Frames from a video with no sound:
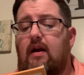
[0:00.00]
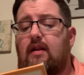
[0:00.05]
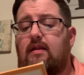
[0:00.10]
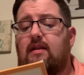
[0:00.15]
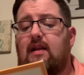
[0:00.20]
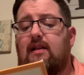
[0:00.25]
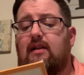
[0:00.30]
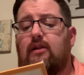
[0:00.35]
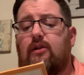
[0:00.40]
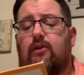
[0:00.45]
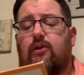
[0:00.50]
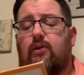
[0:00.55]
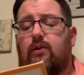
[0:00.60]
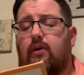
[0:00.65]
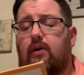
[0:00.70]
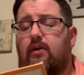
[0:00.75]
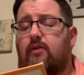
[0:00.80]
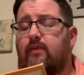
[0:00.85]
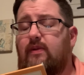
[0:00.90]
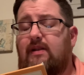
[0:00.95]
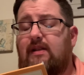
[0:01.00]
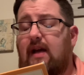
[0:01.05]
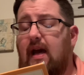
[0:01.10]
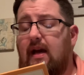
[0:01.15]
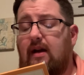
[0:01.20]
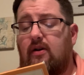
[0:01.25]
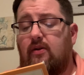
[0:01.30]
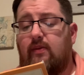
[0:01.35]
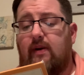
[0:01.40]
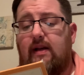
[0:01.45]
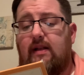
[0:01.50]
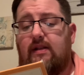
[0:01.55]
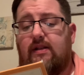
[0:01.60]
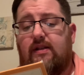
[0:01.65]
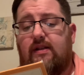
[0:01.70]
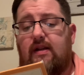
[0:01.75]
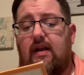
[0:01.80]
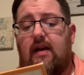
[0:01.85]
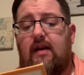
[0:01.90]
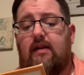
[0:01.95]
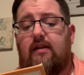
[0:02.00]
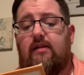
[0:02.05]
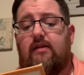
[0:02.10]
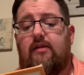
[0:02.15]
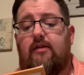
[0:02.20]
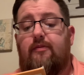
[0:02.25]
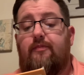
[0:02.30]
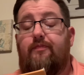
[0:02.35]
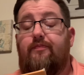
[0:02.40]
that the Lord would take away the snakes.